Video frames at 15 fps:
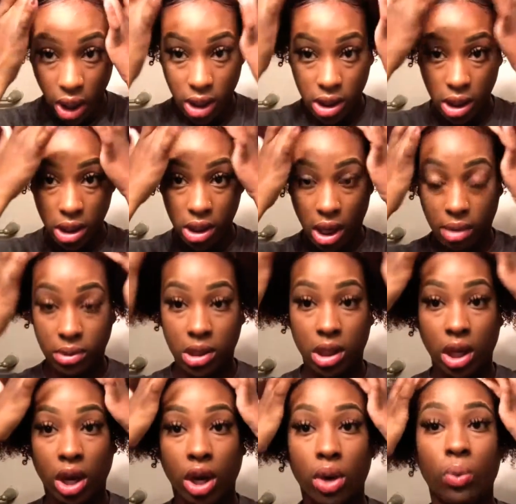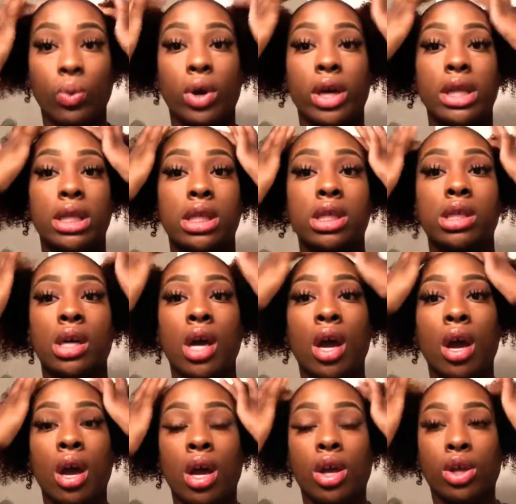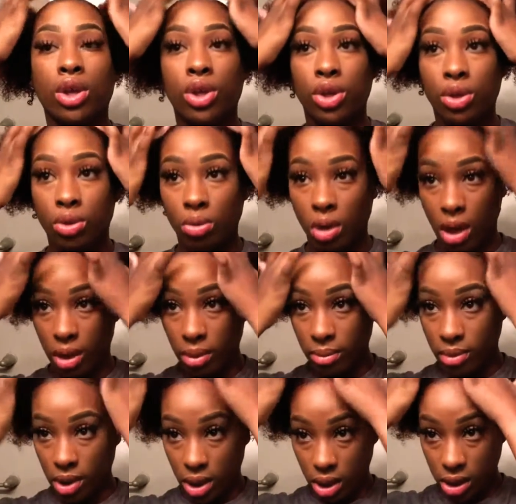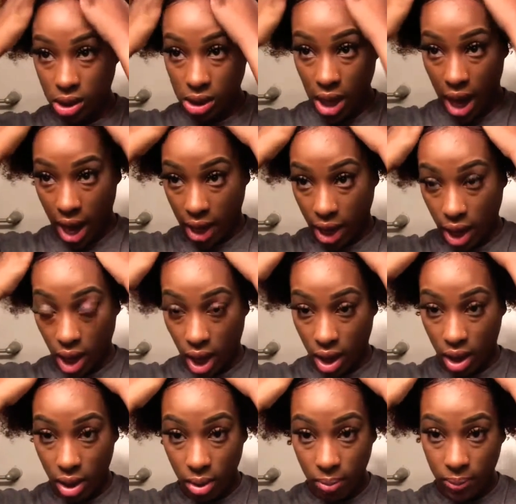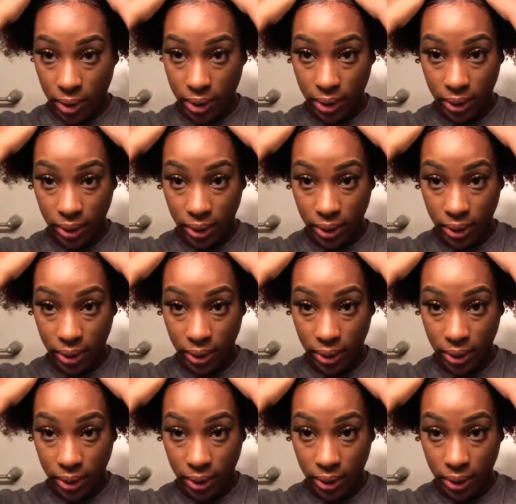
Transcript: like 10 times slicker once you tie it up.